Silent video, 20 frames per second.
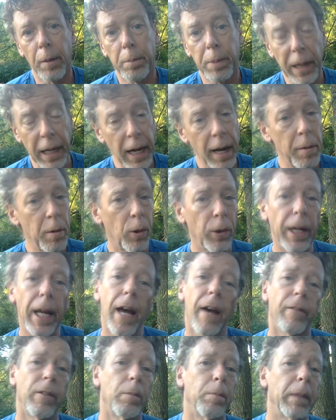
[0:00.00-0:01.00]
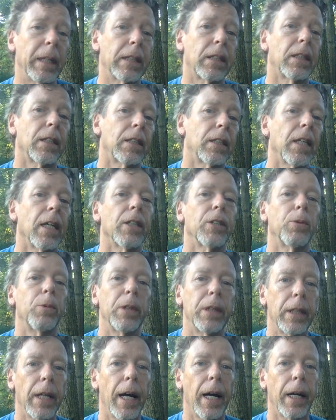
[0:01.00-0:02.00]
But I'm only having mixed success
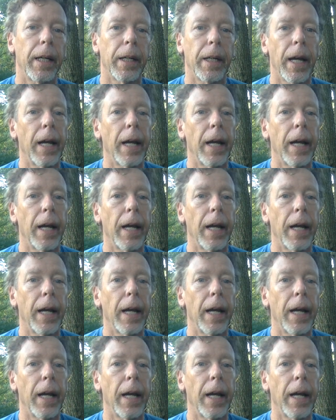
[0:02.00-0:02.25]
with that,